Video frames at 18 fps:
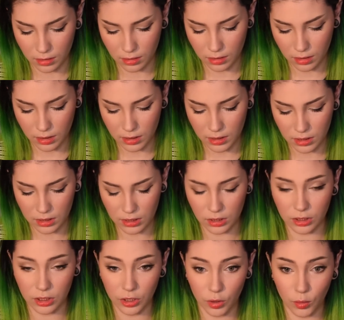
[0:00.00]
So this is
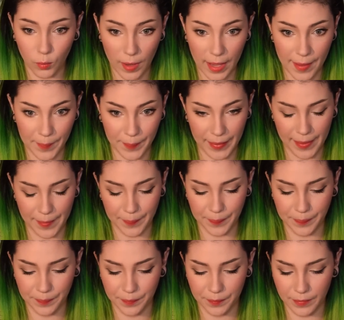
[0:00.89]
still a little wet, but
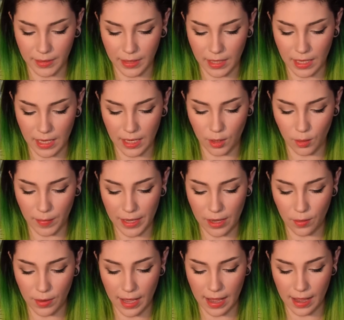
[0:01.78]
it'll be
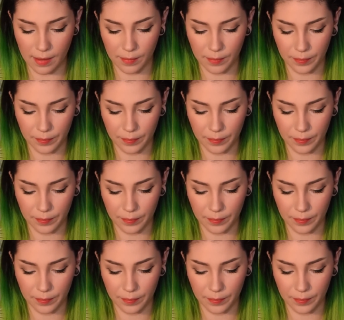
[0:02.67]
okay.